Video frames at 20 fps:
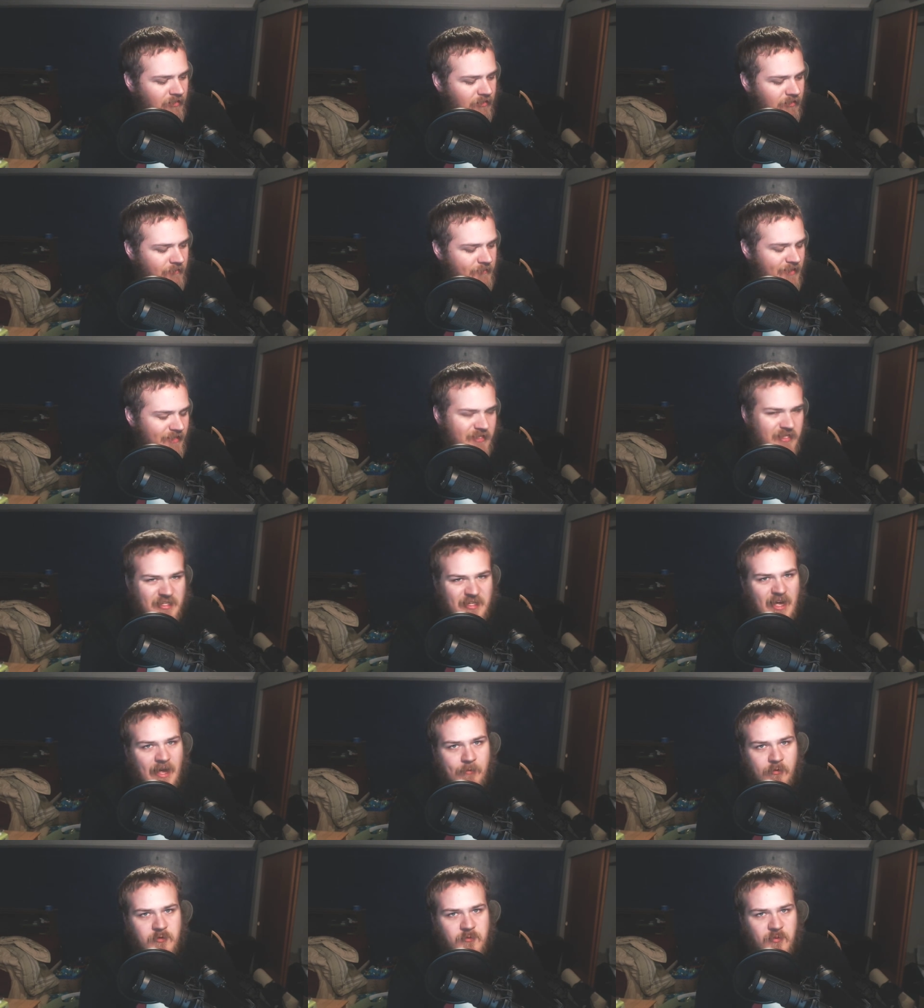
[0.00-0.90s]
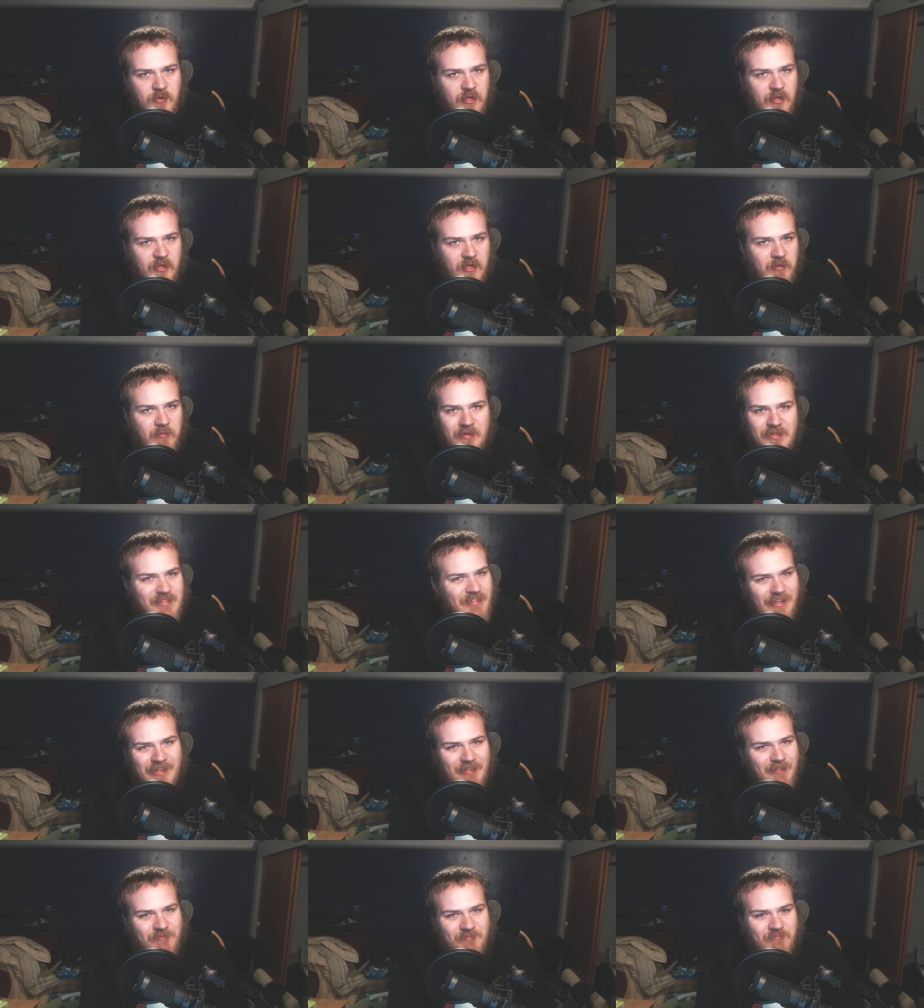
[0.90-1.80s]
I mean, at the time it was pretty good, but it's
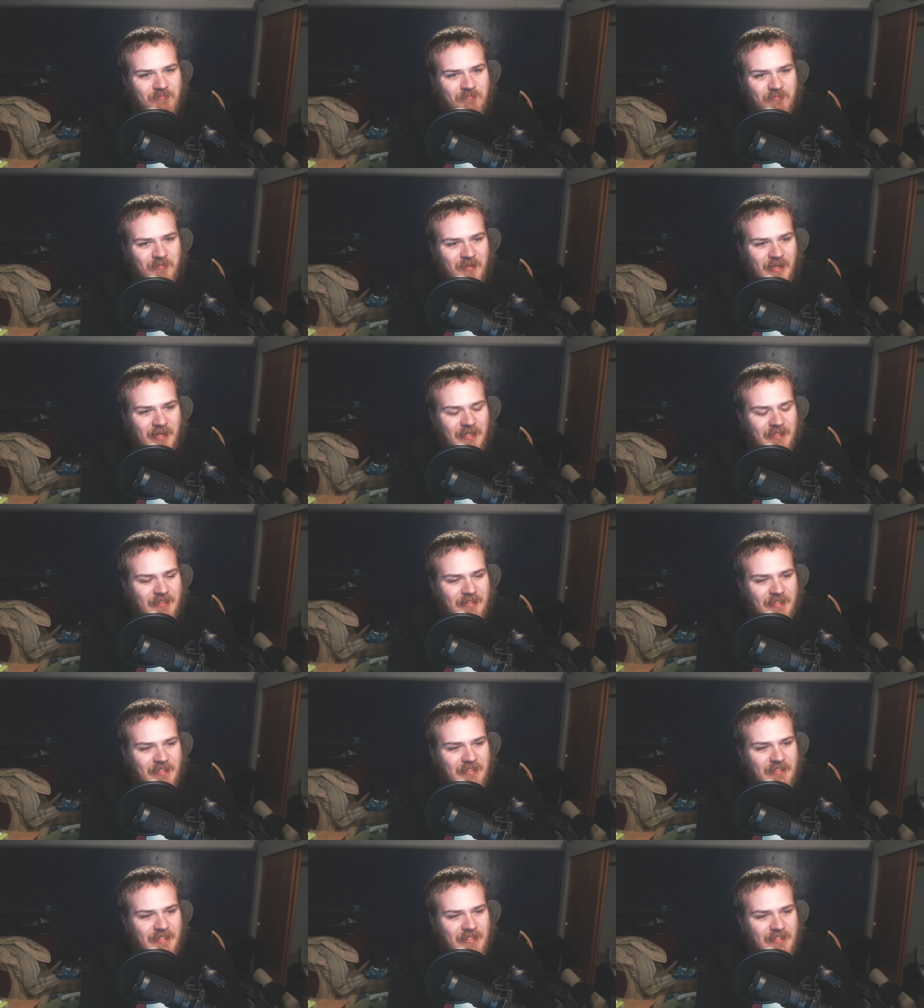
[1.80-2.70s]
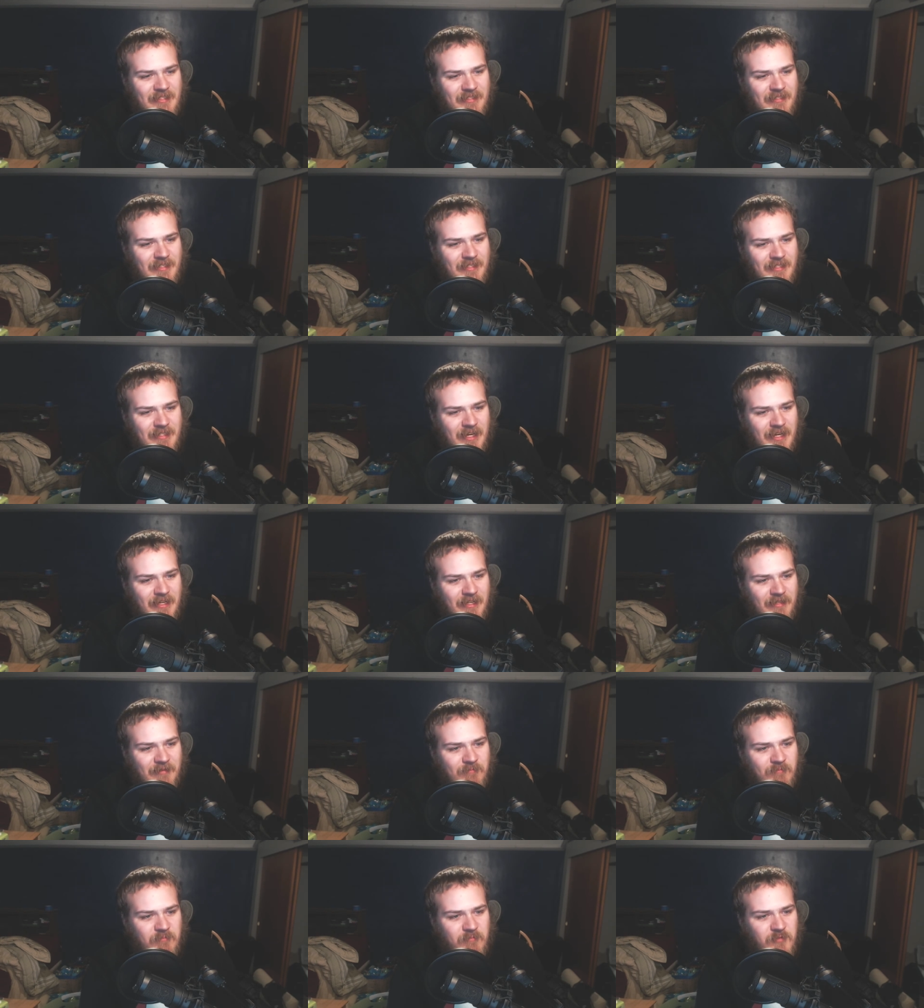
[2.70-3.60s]
like, nah, it's it's it's kind
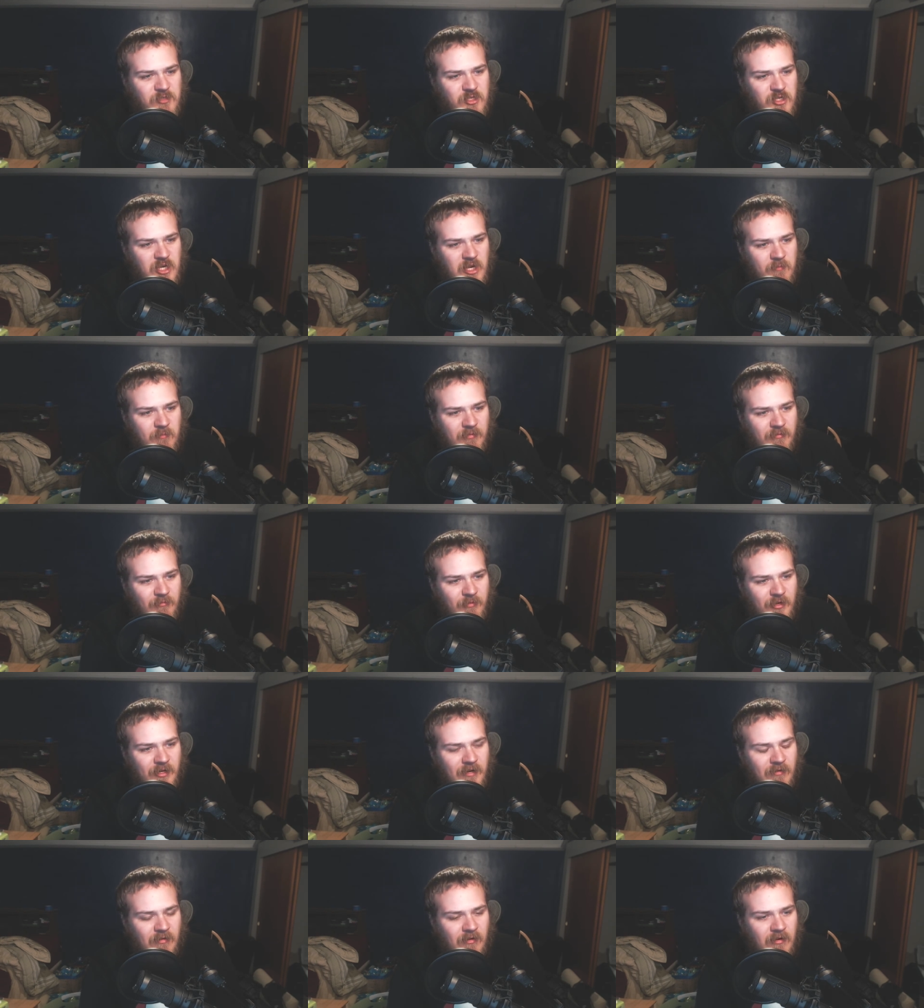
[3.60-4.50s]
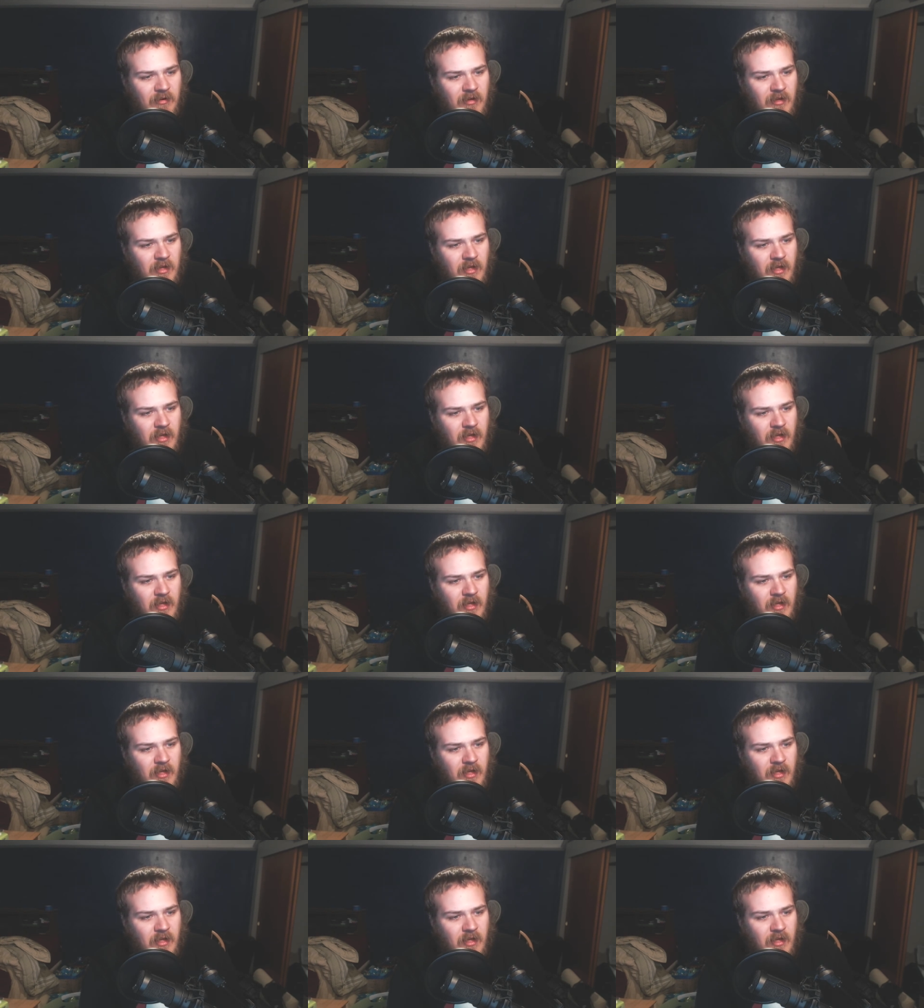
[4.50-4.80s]
of cheap and whatever.